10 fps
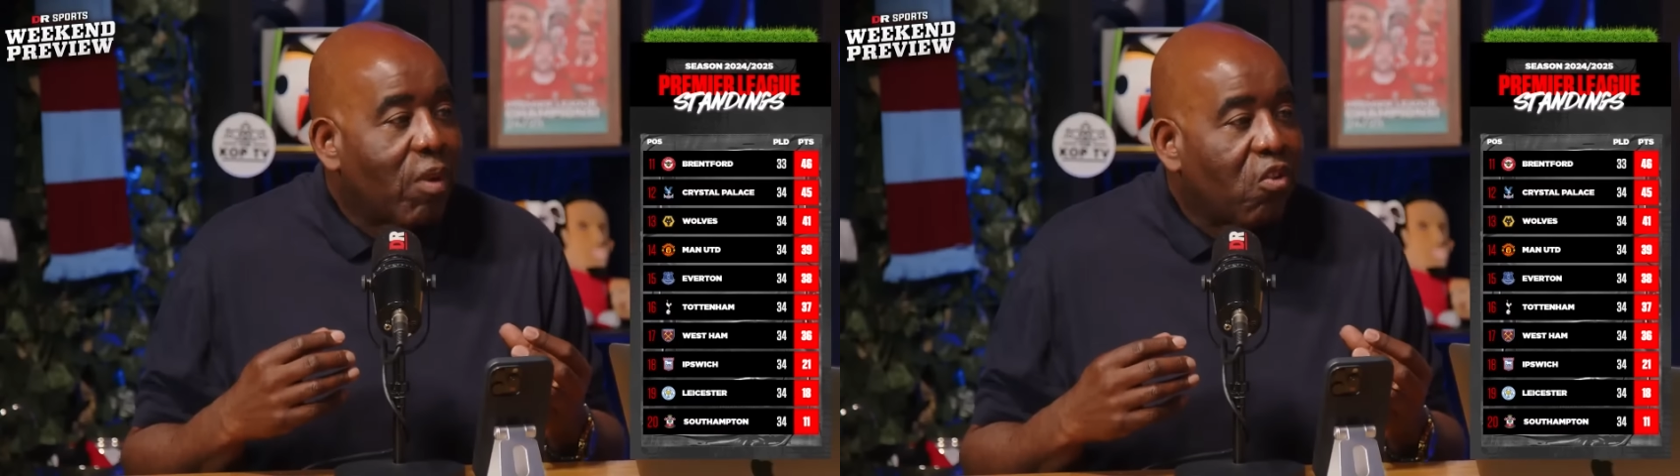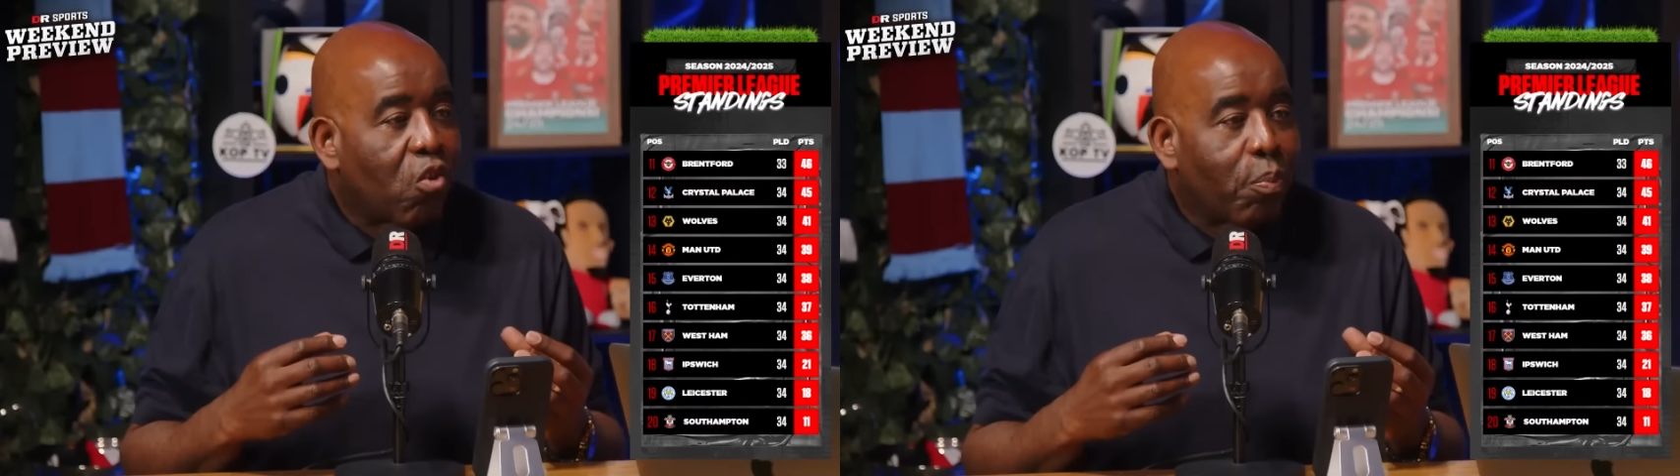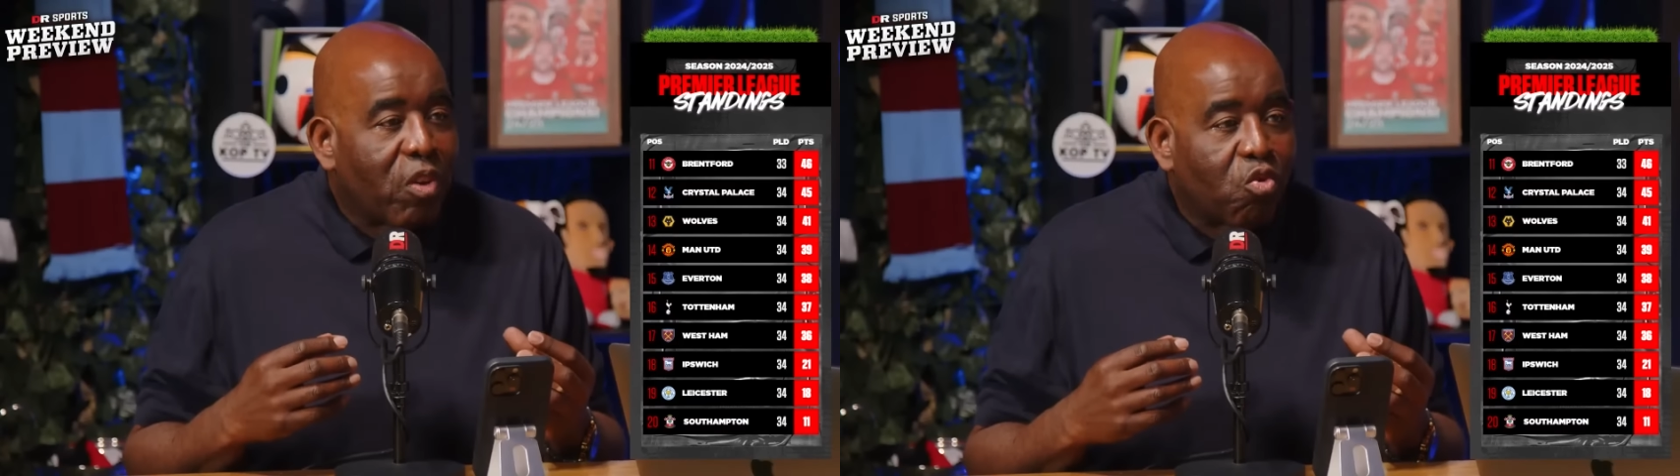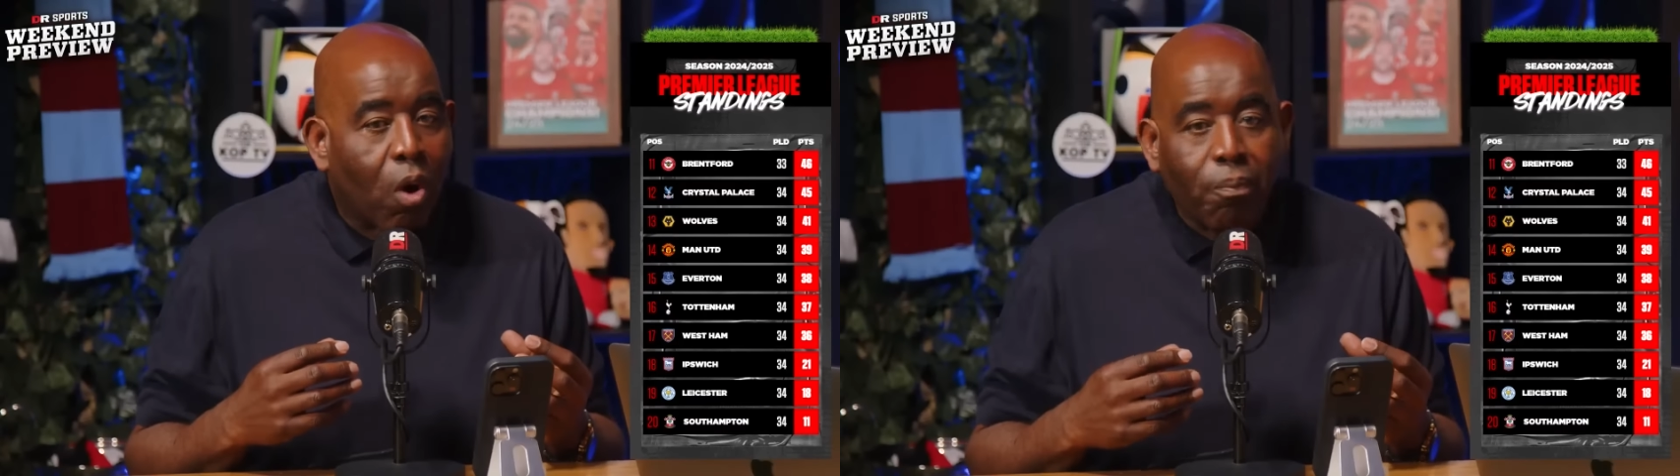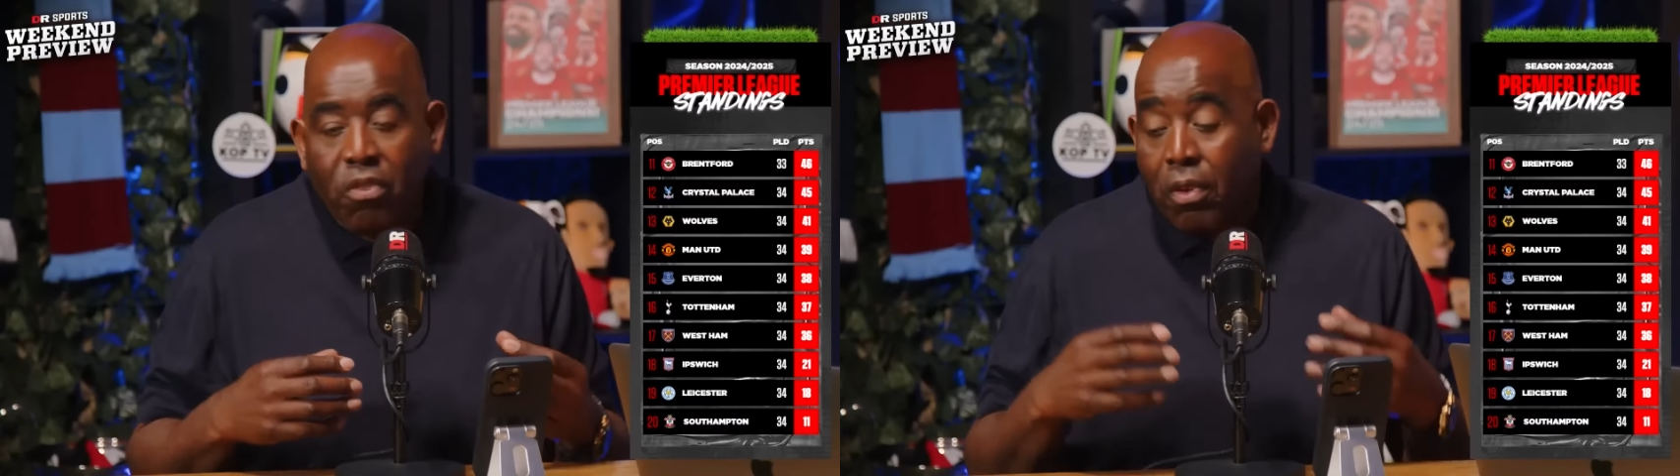he should be
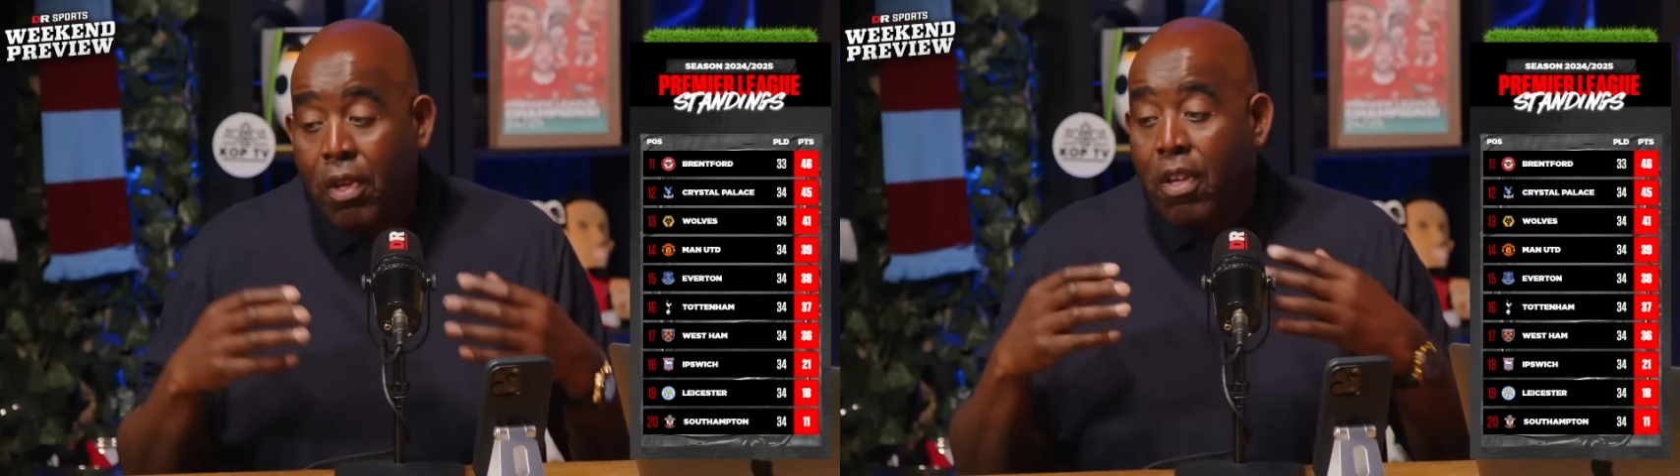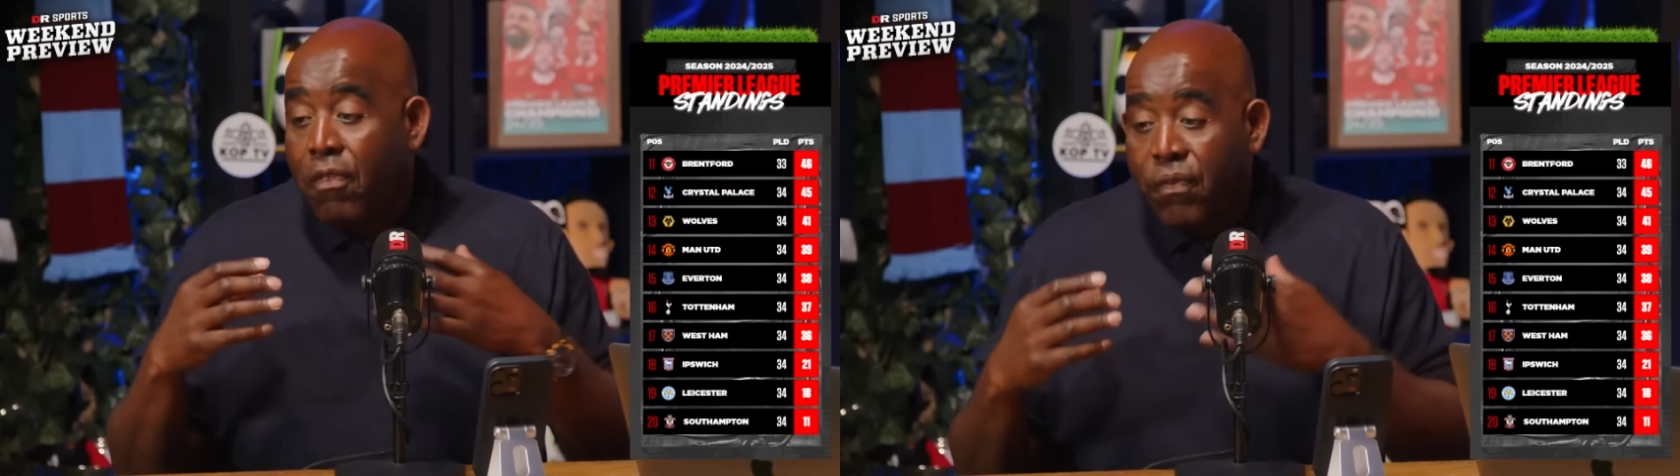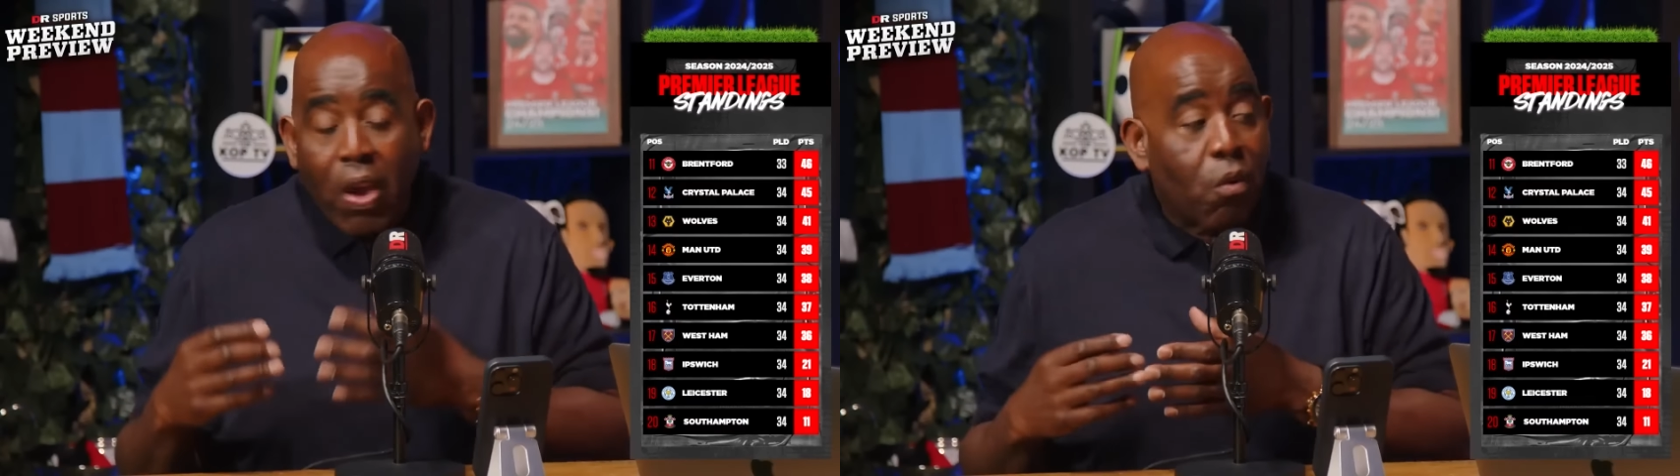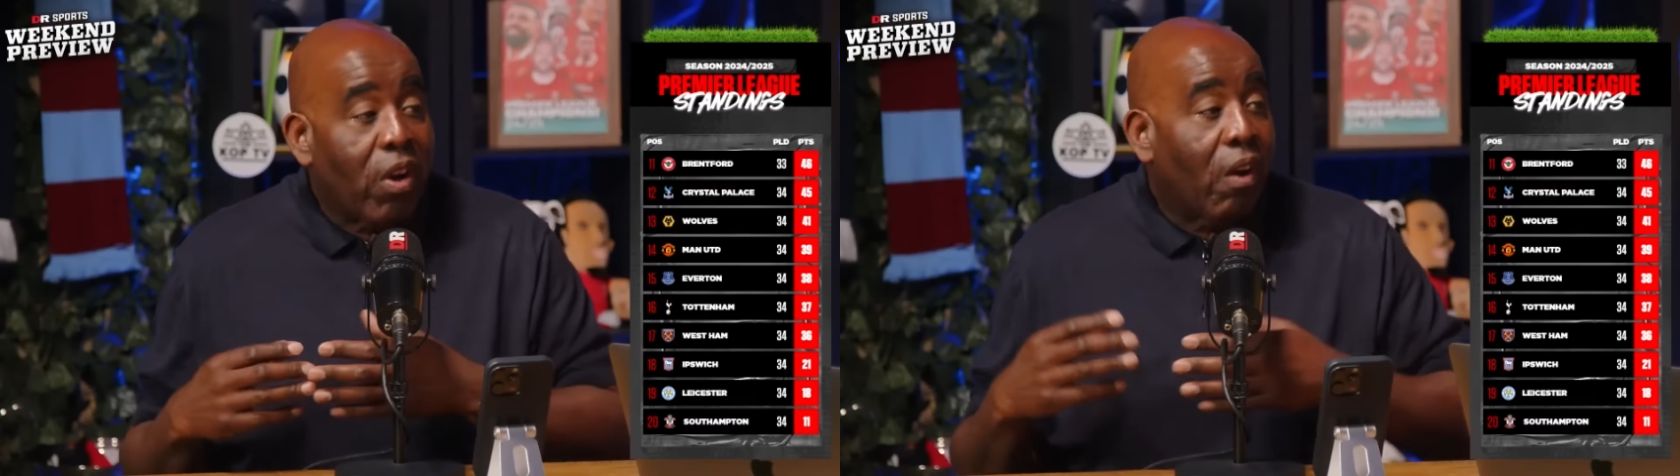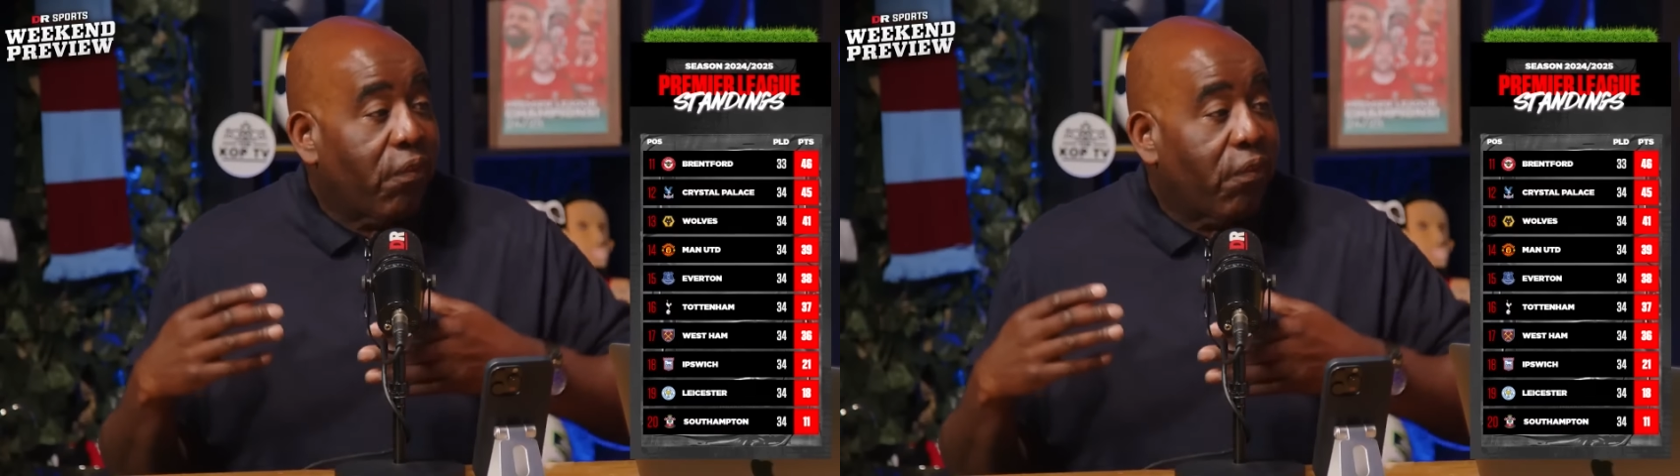dropped, fair enough.